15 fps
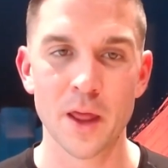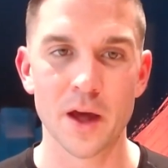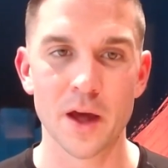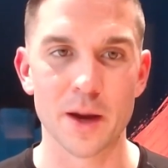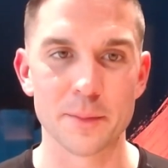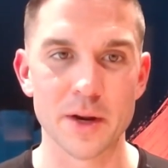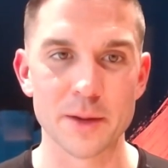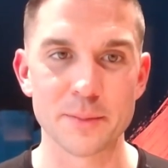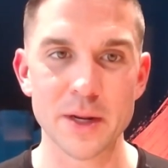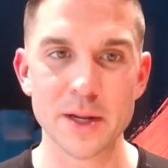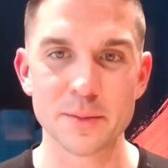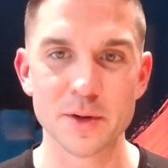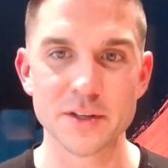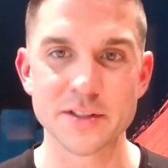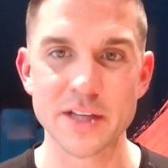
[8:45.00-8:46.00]
And I've been
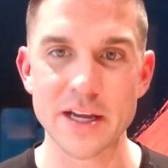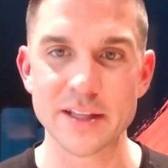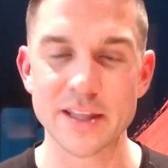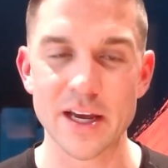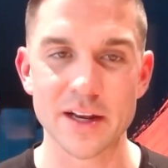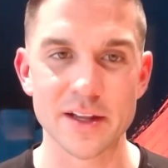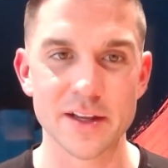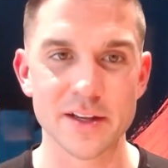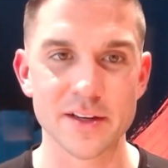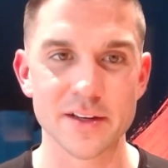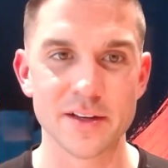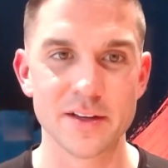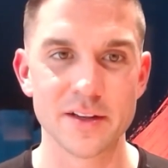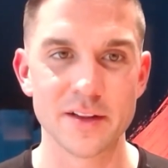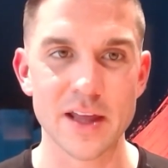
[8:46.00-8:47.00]
able to take
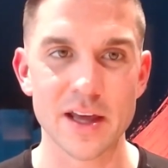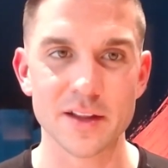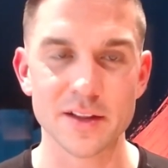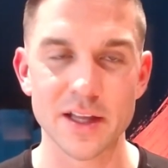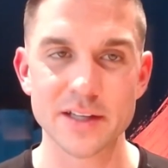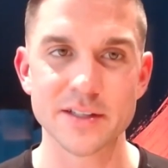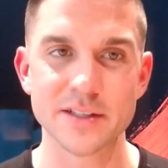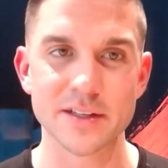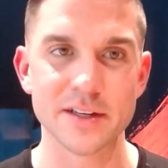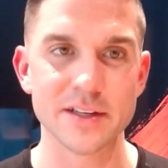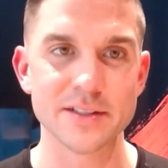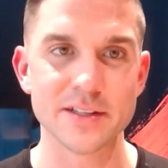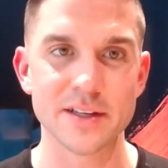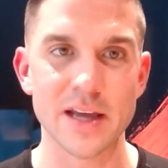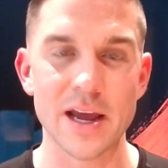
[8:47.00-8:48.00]
that lesson
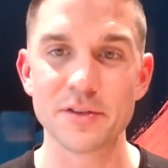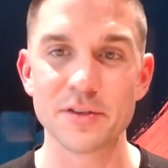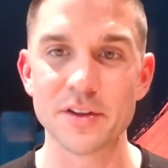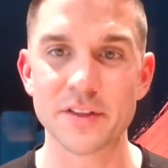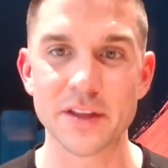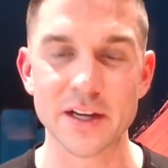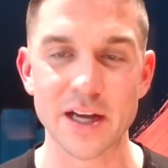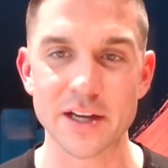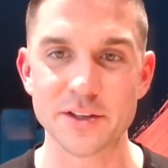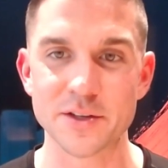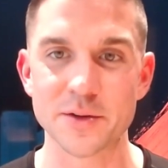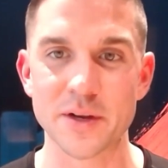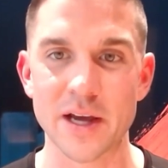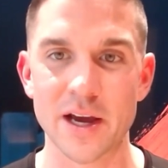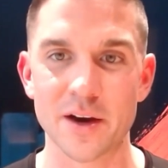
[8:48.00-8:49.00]
into everything I
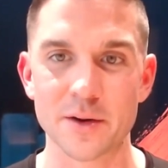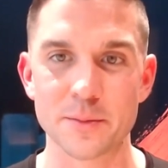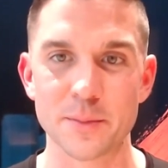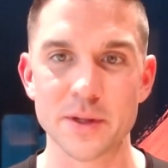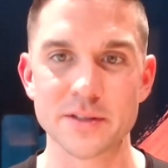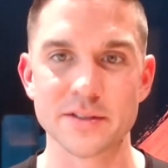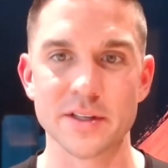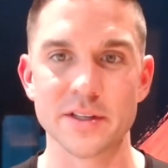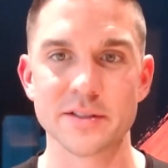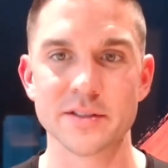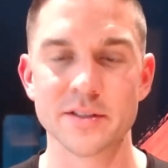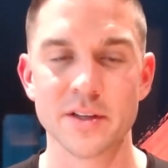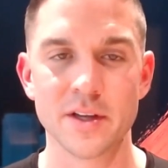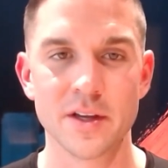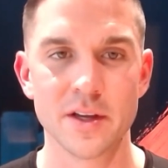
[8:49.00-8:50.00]
do now in
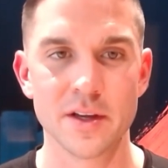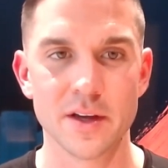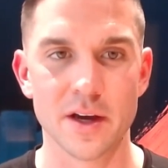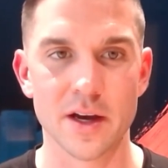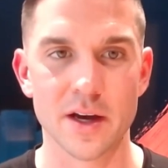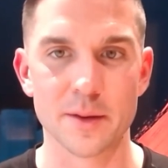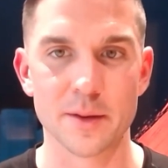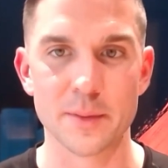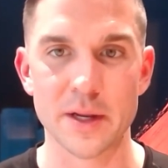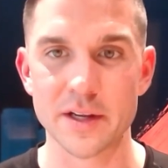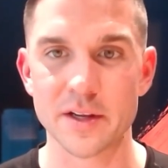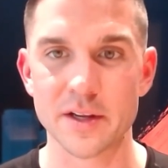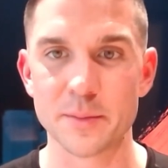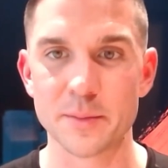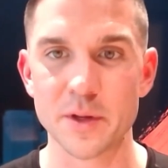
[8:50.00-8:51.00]
business, and
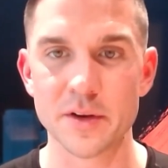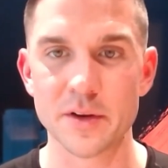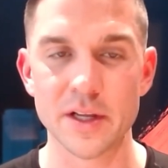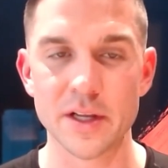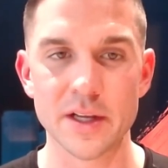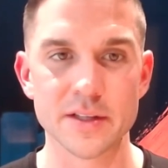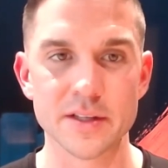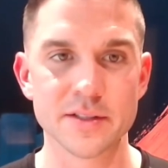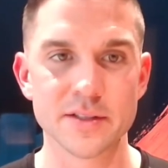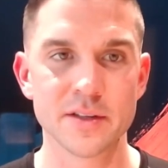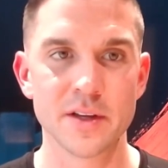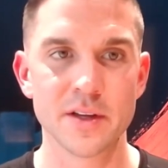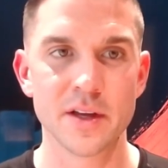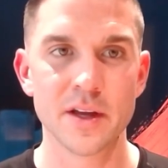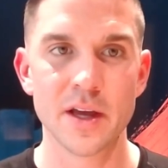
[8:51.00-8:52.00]
in community, is
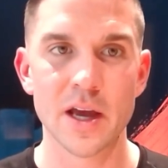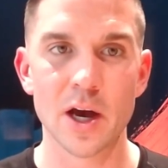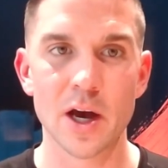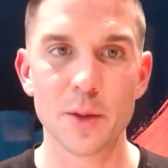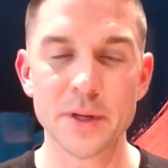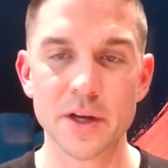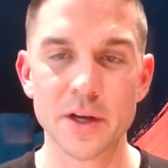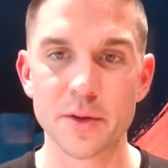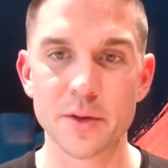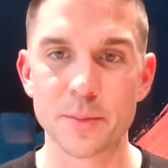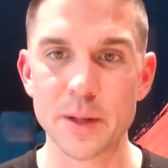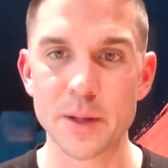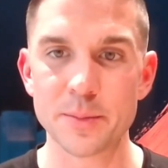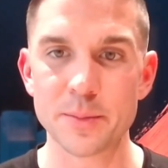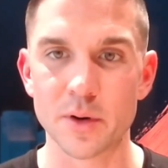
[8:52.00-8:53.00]
helping other
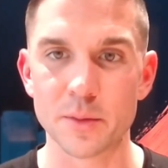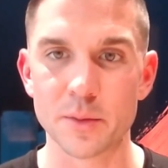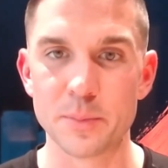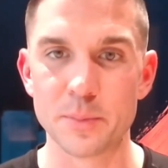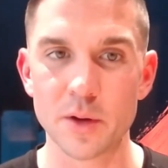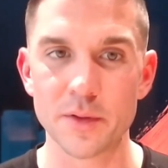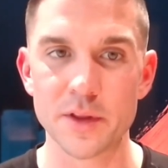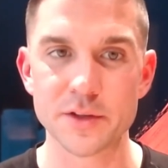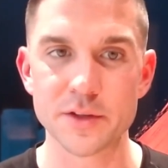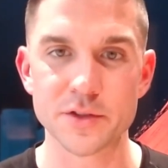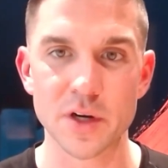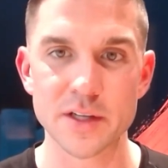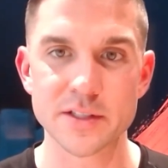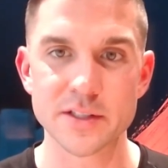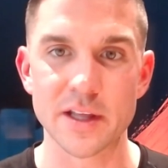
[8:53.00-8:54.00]
people build the
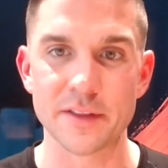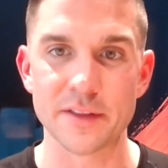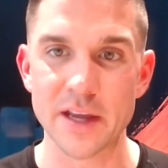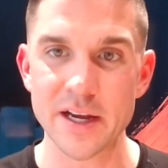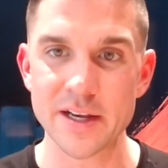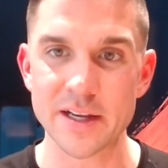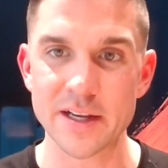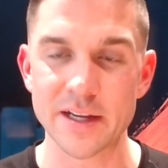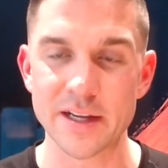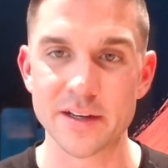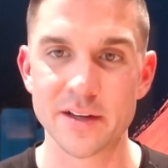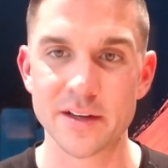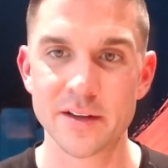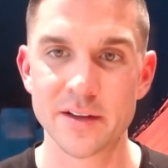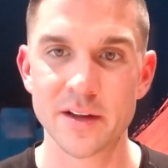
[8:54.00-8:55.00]
trust that they
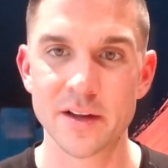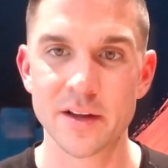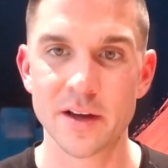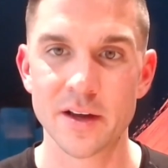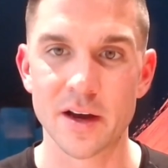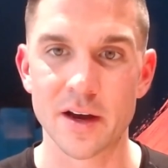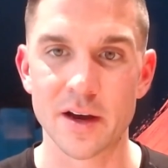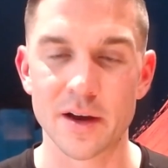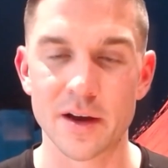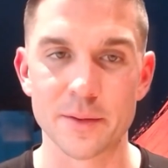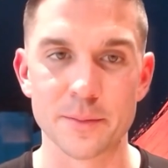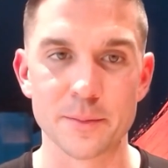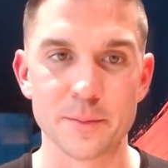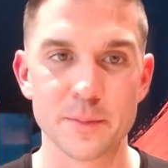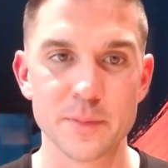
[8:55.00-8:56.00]
need,
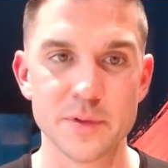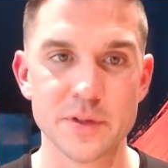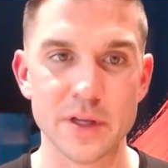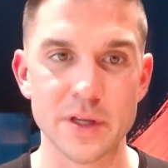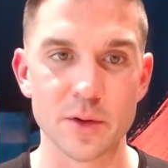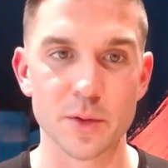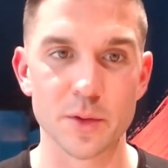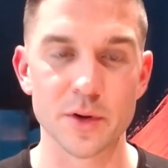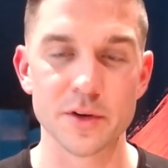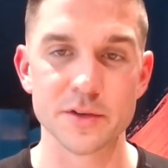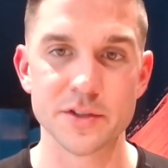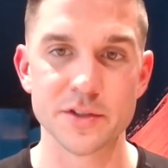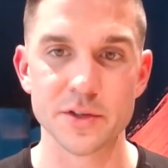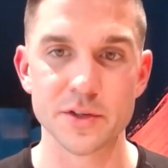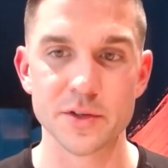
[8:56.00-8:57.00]
in order
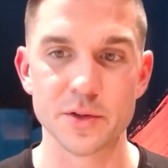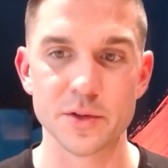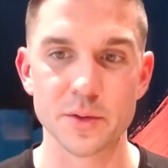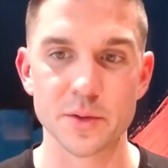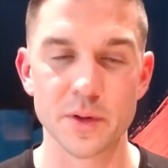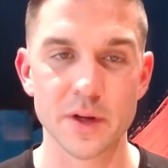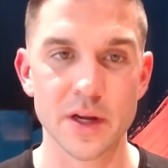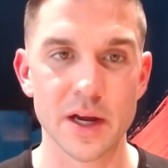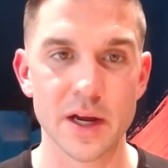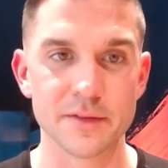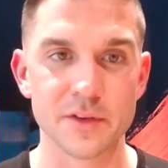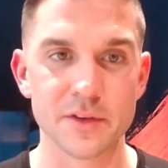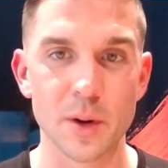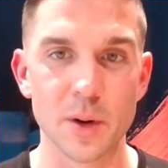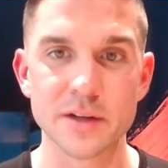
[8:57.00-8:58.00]
to kind
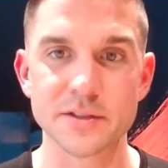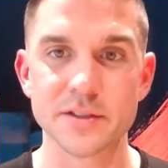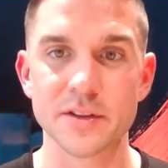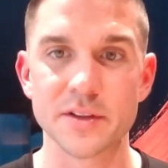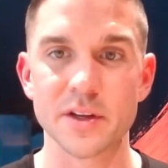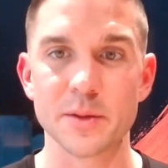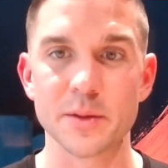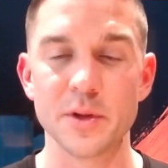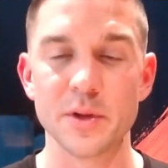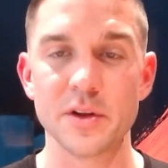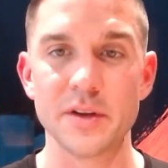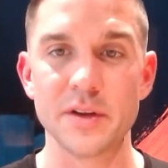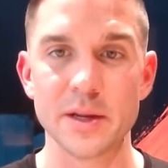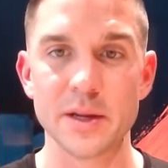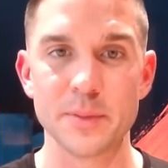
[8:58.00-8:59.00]
of go out into the
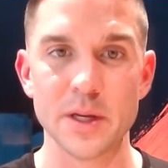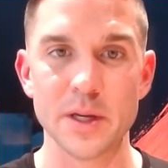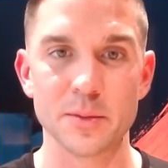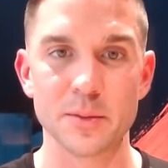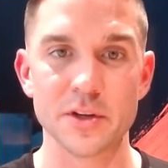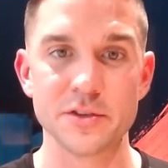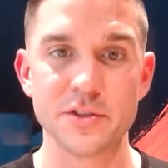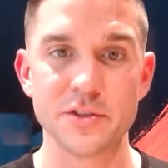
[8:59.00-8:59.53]
community and be able to